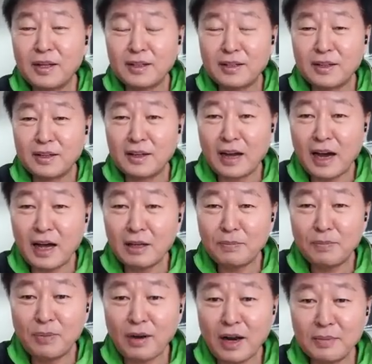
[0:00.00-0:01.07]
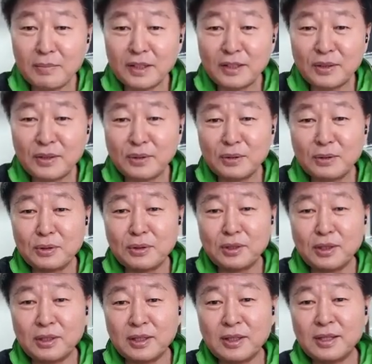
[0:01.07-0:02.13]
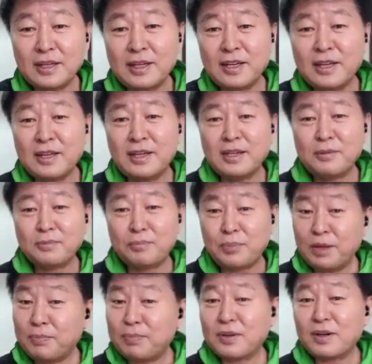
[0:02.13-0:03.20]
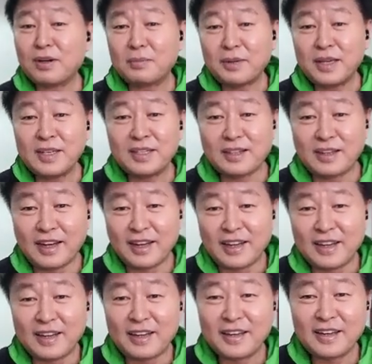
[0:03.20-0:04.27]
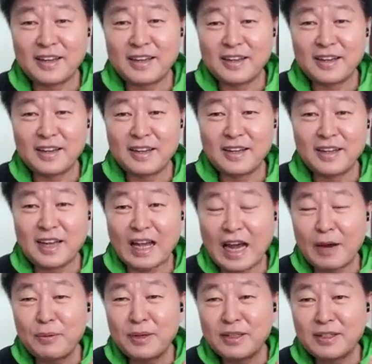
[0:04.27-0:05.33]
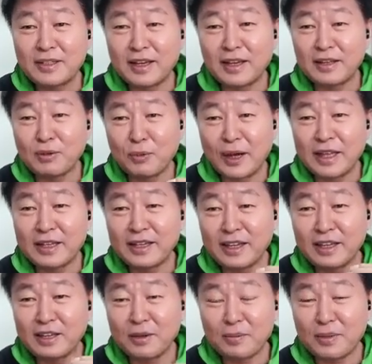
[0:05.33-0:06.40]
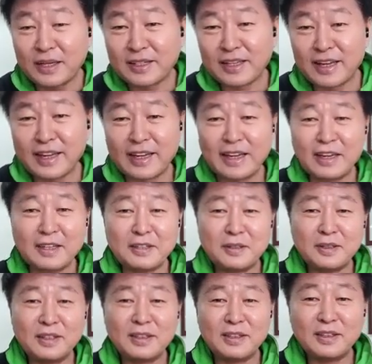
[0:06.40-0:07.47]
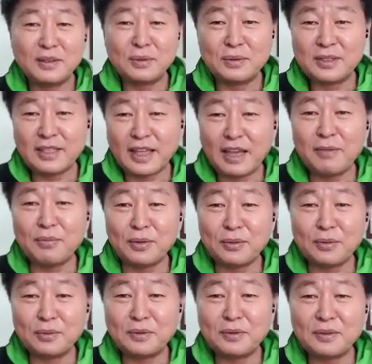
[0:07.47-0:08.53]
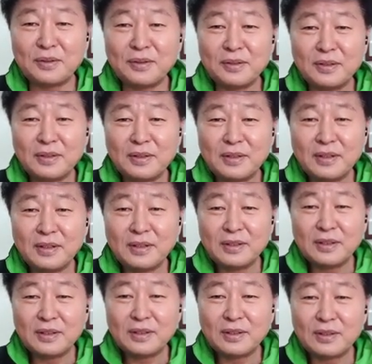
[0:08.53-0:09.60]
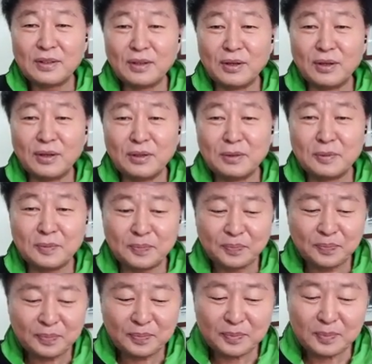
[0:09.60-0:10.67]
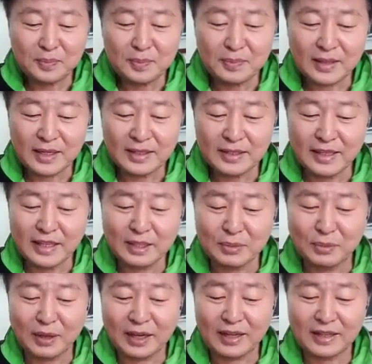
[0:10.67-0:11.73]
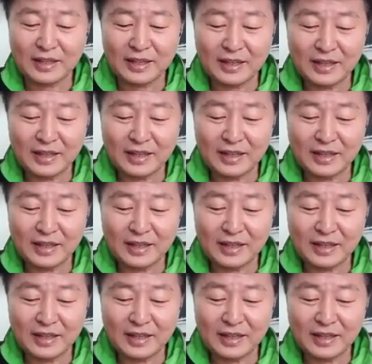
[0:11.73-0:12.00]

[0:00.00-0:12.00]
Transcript: the God promised to the people of Israel. I will send one day the Messiah to save you. So this one